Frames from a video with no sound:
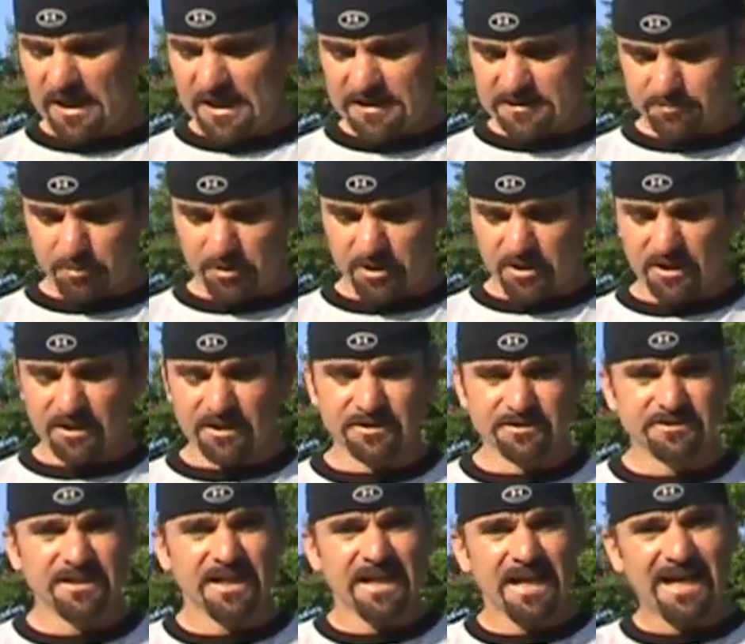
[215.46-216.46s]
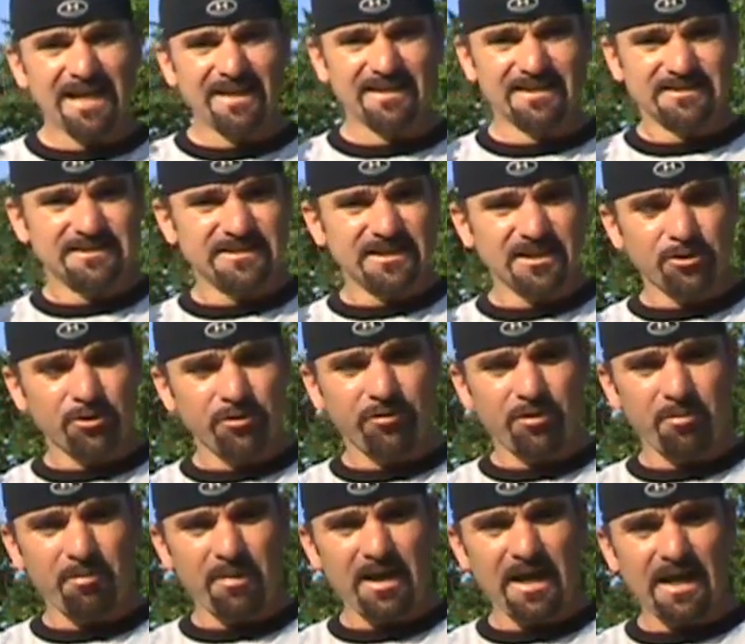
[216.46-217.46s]
is because in the center of
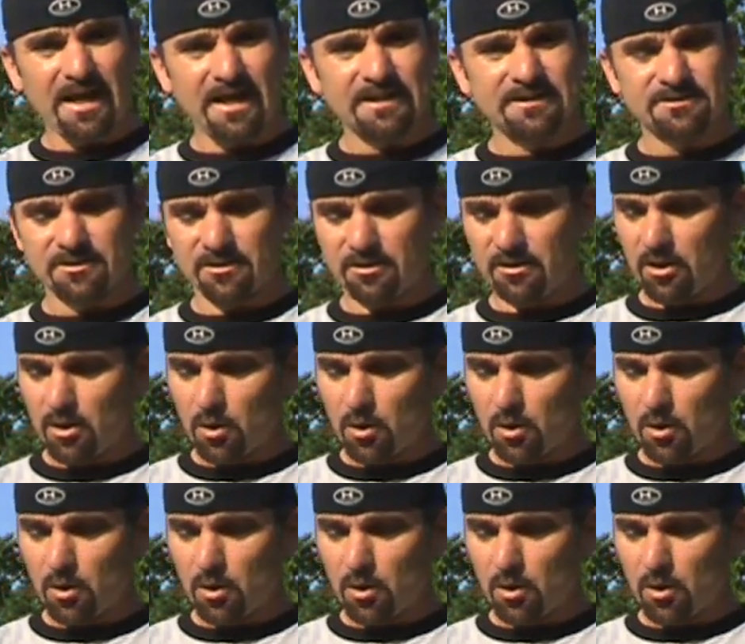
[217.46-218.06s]
the mast